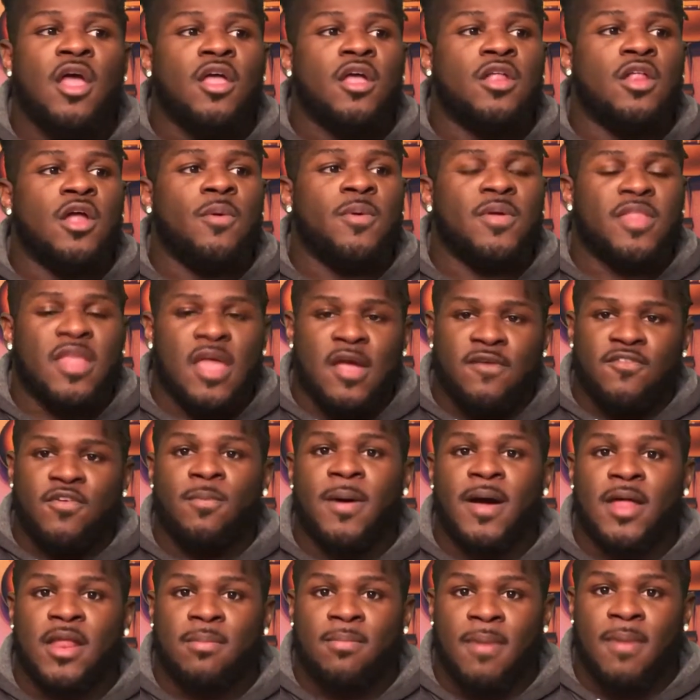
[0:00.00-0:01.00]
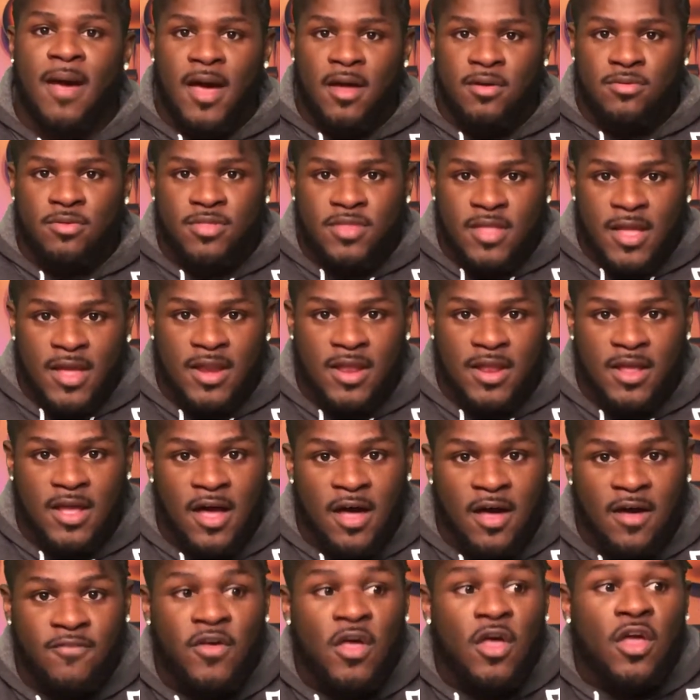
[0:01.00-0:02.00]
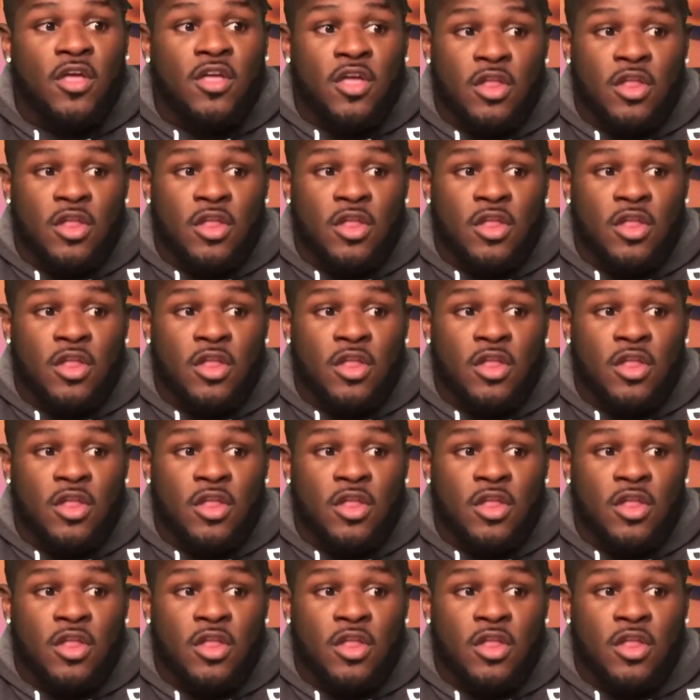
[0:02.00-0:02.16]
with everybody my understanding of,